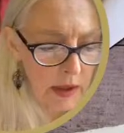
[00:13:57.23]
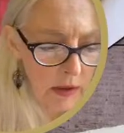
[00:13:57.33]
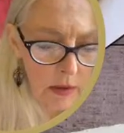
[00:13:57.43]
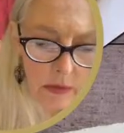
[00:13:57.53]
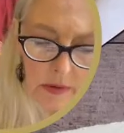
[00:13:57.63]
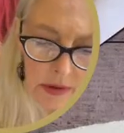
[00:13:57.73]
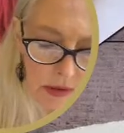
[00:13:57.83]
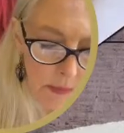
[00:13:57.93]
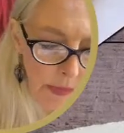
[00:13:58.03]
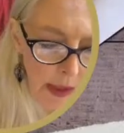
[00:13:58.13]

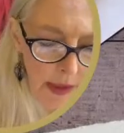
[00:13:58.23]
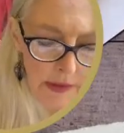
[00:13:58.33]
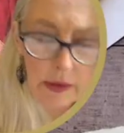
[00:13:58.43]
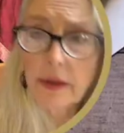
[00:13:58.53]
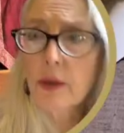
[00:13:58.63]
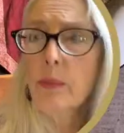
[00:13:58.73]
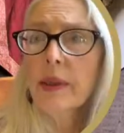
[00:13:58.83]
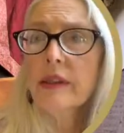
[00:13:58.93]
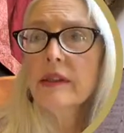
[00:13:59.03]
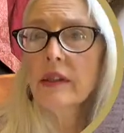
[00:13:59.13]
use. It's a little
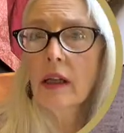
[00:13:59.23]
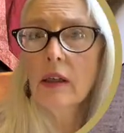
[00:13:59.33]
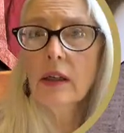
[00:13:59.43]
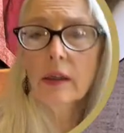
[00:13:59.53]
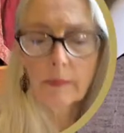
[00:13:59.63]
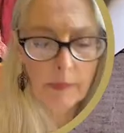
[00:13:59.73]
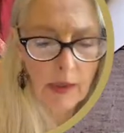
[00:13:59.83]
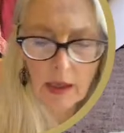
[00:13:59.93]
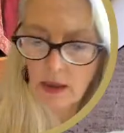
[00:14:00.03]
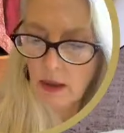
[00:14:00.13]
bit duller.
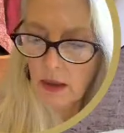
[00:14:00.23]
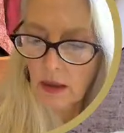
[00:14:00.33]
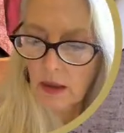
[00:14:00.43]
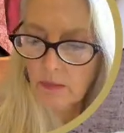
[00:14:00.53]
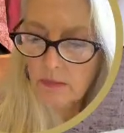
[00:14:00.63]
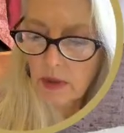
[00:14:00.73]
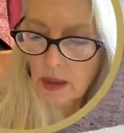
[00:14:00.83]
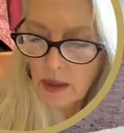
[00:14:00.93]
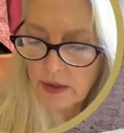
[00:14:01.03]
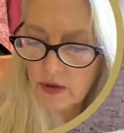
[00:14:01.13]

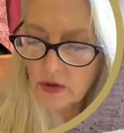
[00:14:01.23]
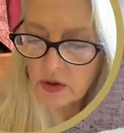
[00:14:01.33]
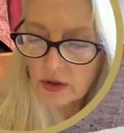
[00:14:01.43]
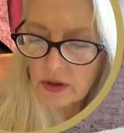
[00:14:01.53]
I usually